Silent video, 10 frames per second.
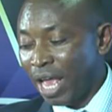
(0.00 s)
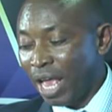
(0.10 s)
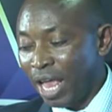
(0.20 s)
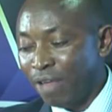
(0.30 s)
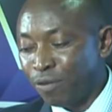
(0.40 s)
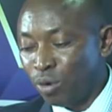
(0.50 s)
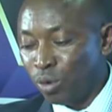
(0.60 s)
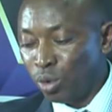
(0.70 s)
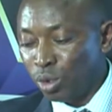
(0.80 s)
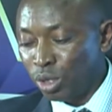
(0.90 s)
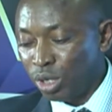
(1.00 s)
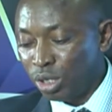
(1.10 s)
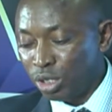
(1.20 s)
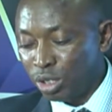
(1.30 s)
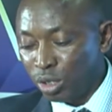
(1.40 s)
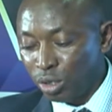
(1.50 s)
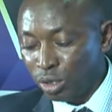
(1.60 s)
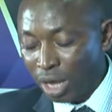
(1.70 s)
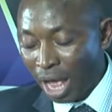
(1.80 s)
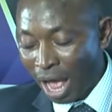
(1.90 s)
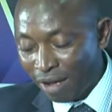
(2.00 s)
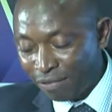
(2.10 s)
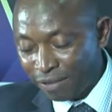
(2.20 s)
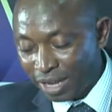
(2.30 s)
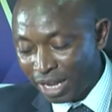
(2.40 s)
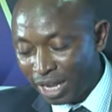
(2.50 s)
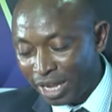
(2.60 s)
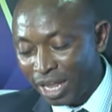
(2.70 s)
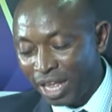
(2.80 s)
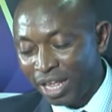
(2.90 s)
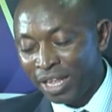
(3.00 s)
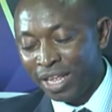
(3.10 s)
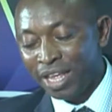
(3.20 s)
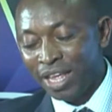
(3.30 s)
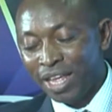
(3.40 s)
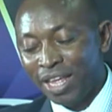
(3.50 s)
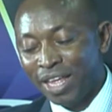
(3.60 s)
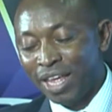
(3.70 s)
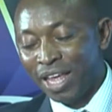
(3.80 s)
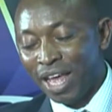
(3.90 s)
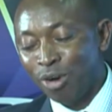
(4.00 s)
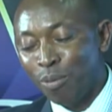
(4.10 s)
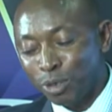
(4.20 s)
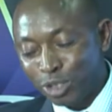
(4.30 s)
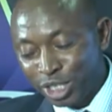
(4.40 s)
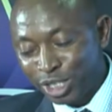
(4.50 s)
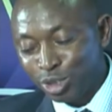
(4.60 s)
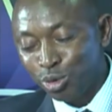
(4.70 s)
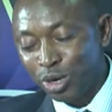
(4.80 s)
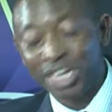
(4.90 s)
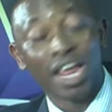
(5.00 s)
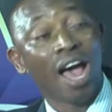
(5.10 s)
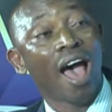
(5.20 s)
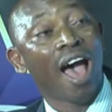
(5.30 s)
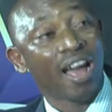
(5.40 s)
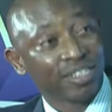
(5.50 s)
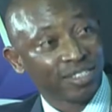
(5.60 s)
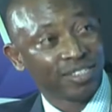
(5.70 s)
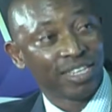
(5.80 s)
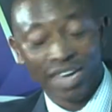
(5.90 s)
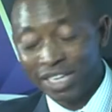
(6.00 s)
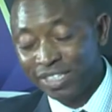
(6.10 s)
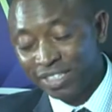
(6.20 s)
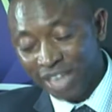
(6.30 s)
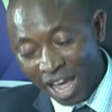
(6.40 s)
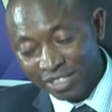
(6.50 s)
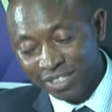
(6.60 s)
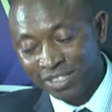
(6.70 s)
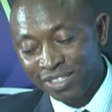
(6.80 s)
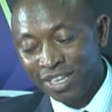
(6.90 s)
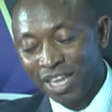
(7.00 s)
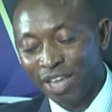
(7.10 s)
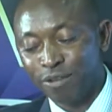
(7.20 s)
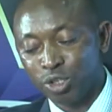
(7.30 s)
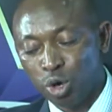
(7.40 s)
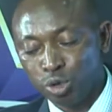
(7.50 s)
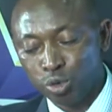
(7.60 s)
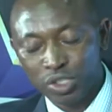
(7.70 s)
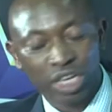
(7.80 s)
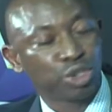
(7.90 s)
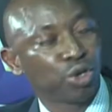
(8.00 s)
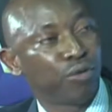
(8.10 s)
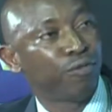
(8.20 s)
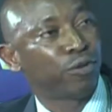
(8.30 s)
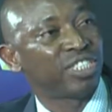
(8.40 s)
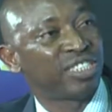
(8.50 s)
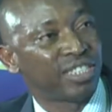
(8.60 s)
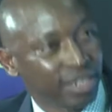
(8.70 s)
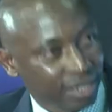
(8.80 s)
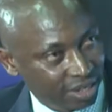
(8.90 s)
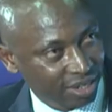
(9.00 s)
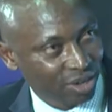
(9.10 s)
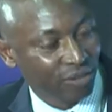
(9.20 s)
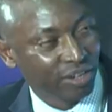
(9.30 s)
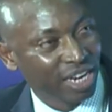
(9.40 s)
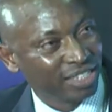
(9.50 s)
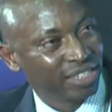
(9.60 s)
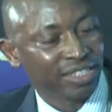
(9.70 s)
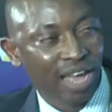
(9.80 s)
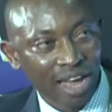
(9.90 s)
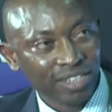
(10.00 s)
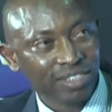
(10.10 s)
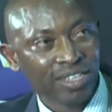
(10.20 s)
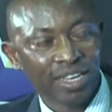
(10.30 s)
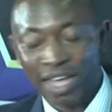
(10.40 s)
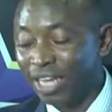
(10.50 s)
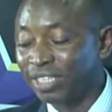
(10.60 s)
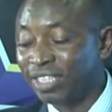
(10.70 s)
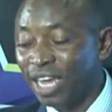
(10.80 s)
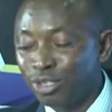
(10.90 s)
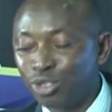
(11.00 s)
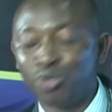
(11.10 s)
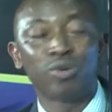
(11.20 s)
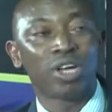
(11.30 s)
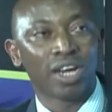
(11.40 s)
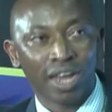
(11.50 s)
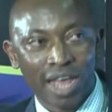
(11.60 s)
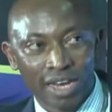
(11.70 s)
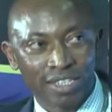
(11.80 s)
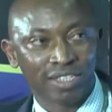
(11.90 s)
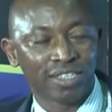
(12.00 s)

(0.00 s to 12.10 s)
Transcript: If you have an opportunity to read our act, the NASSIT Act, if you turn to section 43 of the NASSIT Act, it tells you clearly